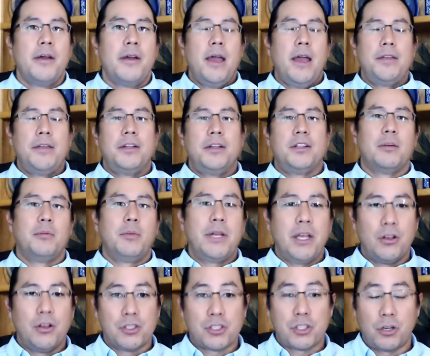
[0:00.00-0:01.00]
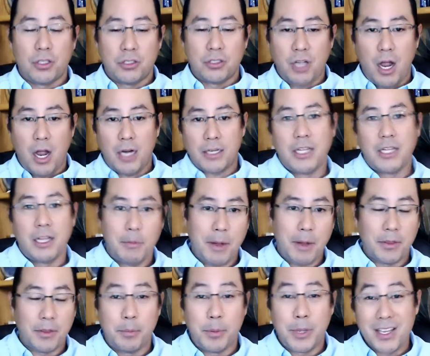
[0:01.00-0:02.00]
And then somebody else started talking to them about
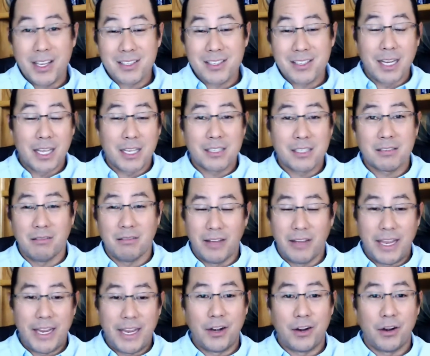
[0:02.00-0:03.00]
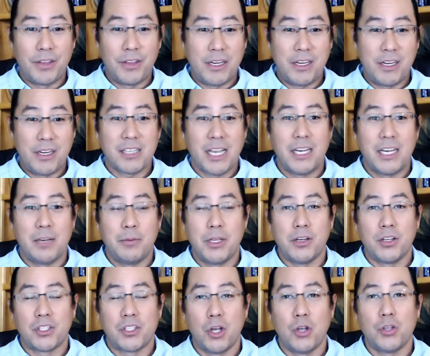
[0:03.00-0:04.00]
the business later, and they decided to be an
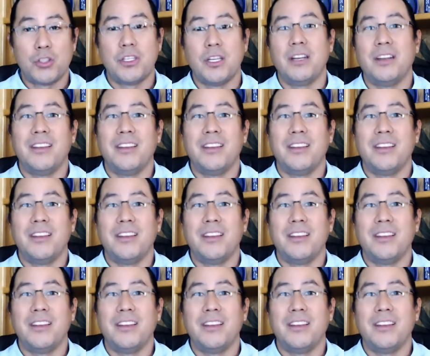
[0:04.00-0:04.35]
associate.